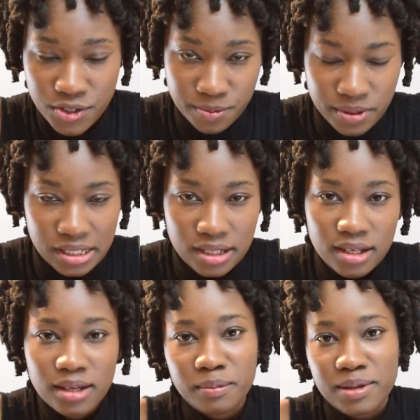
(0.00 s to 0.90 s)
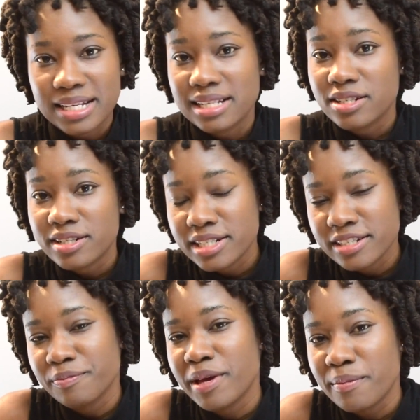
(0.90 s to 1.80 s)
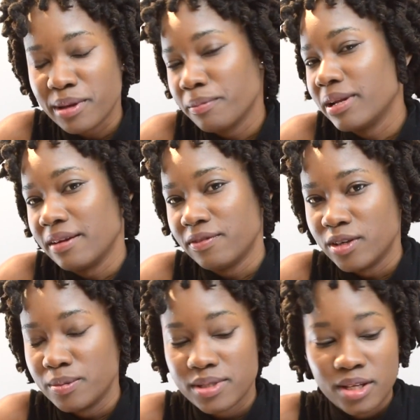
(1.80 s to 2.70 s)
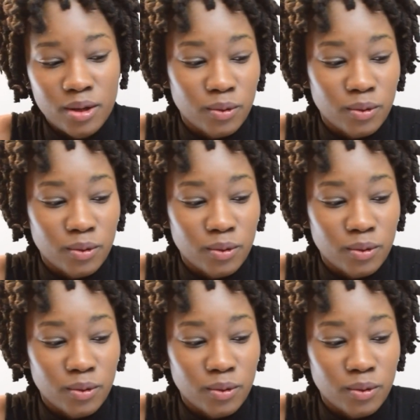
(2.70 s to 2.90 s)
should be. But alternative payment platforms